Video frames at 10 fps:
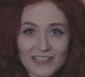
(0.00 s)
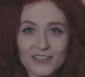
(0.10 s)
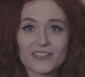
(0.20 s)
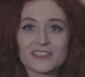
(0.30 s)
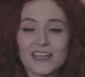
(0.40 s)

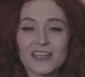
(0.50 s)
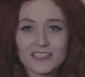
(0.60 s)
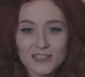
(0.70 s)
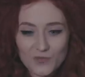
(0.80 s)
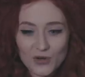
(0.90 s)

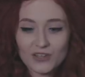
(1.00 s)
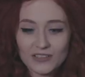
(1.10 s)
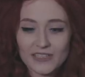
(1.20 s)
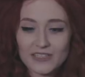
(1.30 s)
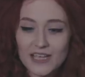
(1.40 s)
alongside and work
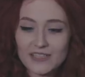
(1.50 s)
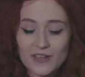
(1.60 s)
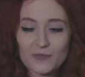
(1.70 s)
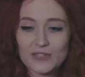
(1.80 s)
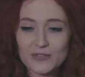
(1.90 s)
on this
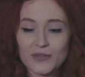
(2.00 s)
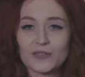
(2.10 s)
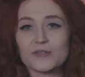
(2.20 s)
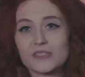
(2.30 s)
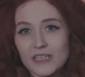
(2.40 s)
as I've been
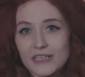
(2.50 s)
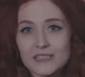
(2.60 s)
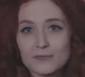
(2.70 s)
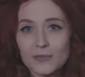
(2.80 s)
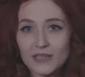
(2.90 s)
doing those things,